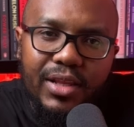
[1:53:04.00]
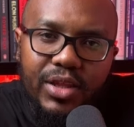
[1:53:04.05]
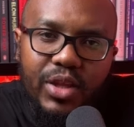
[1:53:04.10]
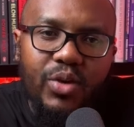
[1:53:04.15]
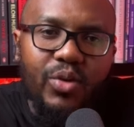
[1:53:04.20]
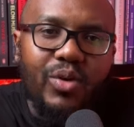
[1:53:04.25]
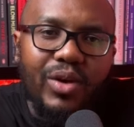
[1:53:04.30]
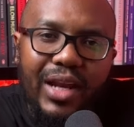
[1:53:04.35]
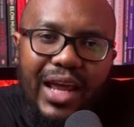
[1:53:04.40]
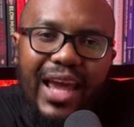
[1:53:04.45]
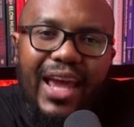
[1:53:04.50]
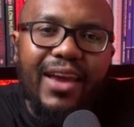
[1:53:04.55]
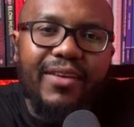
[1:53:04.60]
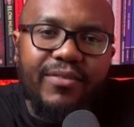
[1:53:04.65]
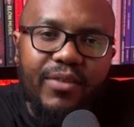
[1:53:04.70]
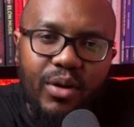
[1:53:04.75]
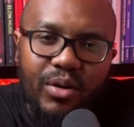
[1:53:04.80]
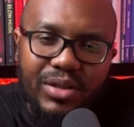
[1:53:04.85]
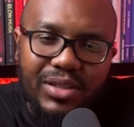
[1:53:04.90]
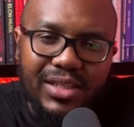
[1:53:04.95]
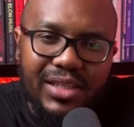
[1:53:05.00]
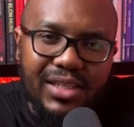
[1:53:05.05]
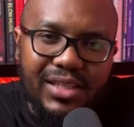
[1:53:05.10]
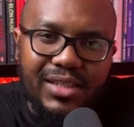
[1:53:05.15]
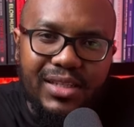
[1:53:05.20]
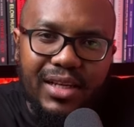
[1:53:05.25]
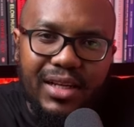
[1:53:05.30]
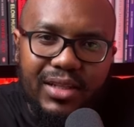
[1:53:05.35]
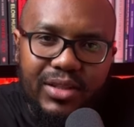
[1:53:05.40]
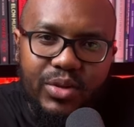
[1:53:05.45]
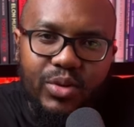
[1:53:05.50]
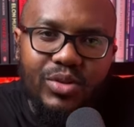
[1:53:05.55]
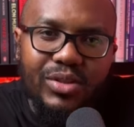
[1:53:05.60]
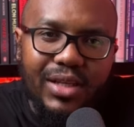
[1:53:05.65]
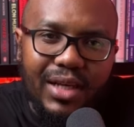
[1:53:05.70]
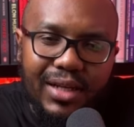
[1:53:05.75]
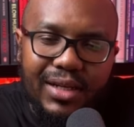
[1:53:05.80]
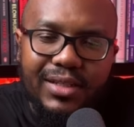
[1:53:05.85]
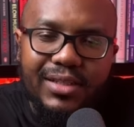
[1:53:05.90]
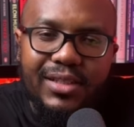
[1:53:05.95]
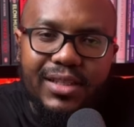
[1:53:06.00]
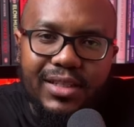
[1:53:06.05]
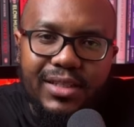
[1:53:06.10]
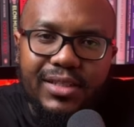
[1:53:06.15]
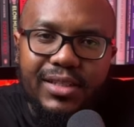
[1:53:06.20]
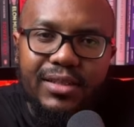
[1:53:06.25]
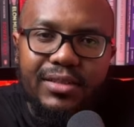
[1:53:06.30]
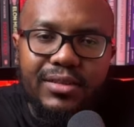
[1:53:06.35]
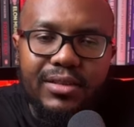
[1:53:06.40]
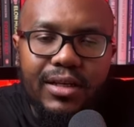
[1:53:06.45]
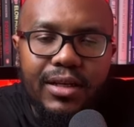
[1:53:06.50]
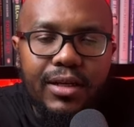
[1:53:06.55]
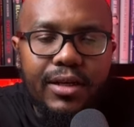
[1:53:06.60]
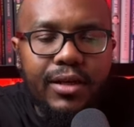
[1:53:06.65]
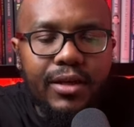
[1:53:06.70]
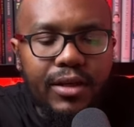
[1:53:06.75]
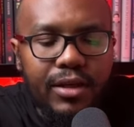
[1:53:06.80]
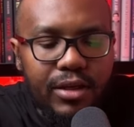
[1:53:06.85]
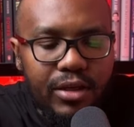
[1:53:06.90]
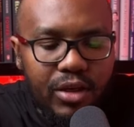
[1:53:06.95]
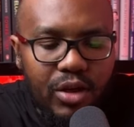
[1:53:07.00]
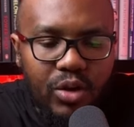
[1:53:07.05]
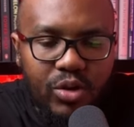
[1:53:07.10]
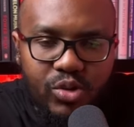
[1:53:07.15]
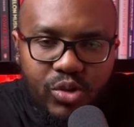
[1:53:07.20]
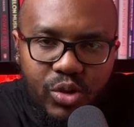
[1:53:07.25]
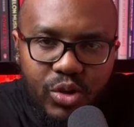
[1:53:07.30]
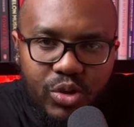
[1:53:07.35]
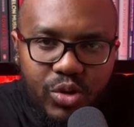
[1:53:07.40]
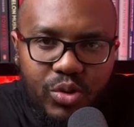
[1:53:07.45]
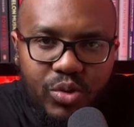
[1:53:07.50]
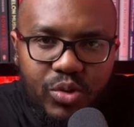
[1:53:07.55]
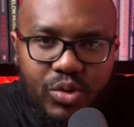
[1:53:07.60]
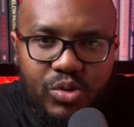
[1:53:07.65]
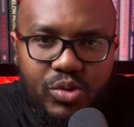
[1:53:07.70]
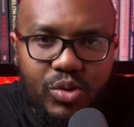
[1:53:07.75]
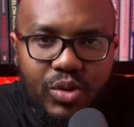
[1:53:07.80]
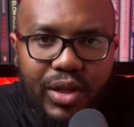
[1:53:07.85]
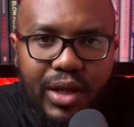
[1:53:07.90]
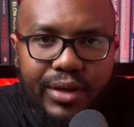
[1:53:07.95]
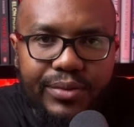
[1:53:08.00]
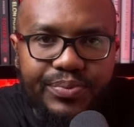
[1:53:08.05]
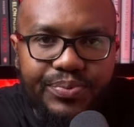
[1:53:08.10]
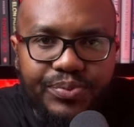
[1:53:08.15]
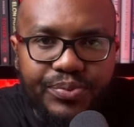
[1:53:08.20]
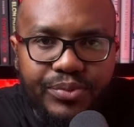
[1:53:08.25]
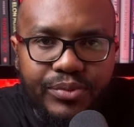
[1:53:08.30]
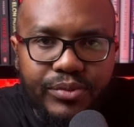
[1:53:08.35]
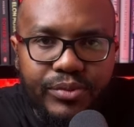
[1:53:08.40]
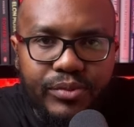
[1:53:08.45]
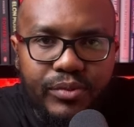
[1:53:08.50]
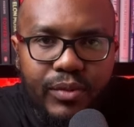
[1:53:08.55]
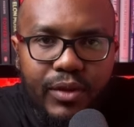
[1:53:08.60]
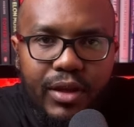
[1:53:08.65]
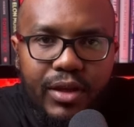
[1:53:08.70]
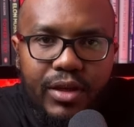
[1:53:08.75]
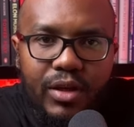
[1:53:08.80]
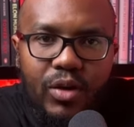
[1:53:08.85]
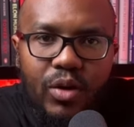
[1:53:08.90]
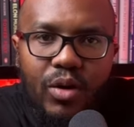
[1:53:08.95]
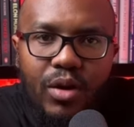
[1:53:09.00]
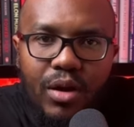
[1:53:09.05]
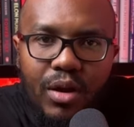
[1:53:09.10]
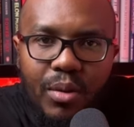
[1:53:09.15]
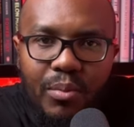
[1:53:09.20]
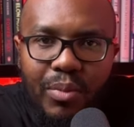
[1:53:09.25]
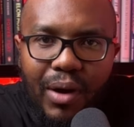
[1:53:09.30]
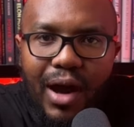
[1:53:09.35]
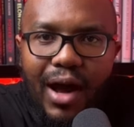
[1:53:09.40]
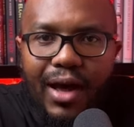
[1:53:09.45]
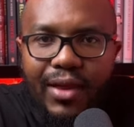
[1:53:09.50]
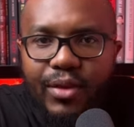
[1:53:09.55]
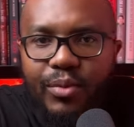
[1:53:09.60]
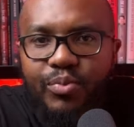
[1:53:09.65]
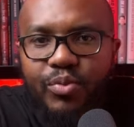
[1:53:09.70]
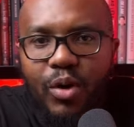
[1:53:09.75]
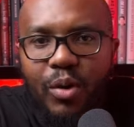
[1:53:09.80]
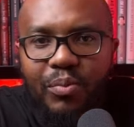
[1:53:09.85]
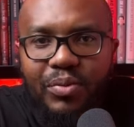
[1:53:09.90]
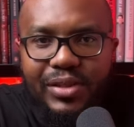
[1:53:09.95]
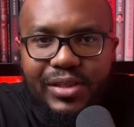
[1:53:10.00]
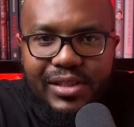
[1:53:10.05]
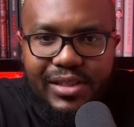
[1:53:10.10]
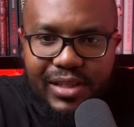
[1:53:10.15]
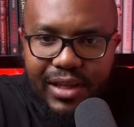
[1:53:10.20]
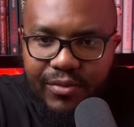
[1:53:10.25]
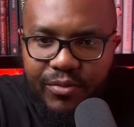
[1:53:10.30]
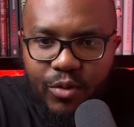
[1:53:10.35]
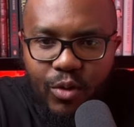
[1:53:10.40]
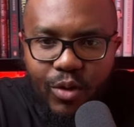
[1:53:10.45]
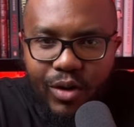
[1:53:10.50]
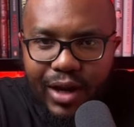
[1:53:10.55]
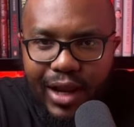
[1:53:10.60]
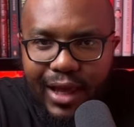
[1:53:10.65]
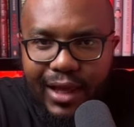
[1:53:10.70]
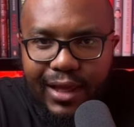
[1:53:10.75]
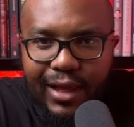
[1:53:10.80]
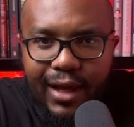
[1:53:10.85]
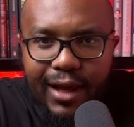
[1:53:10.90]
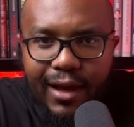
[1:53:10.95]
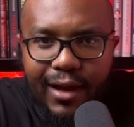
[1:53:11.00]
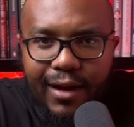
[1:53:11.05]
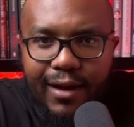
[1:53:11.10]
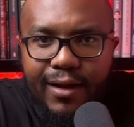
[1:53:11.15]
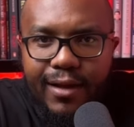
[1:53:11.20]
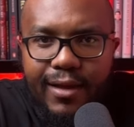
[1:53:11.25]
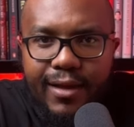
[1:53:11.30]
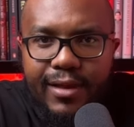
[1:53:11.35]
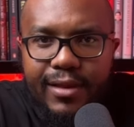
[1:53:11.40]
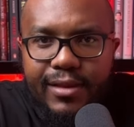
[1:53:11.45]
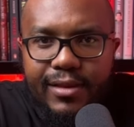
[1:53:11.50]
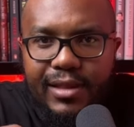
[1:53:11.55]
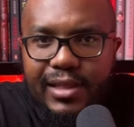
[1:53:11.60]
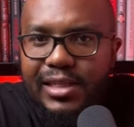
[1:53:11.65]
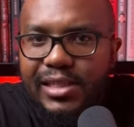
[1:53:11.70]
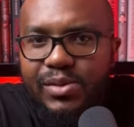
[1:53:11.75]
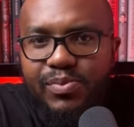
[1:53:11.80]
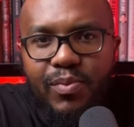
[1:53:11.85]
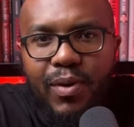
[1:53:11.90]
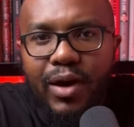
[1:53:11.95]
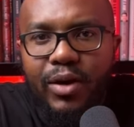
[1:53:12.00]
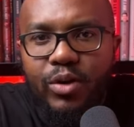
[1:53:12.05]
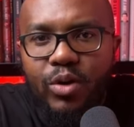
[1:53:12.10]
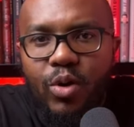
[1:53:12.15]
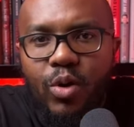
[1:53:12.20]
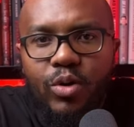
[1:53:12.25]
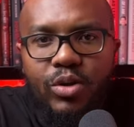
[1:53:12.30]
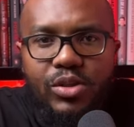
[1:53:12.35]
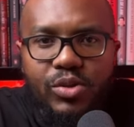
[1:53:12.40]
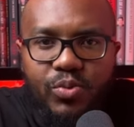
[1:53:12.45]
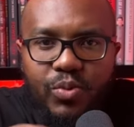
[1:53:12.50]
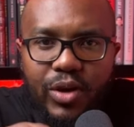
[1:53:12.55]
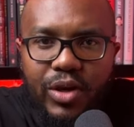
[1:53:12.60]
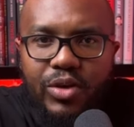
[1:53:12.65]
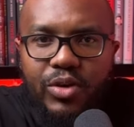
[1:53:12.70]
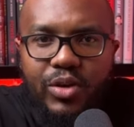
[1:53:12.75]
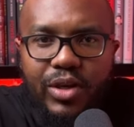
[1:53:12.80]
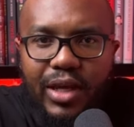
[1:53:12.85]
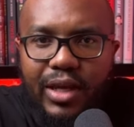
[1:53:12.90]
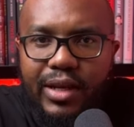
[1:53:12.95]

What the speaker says: They don't have our detail, those kind of details, so you could do that, But other properties have got like these smart locks where you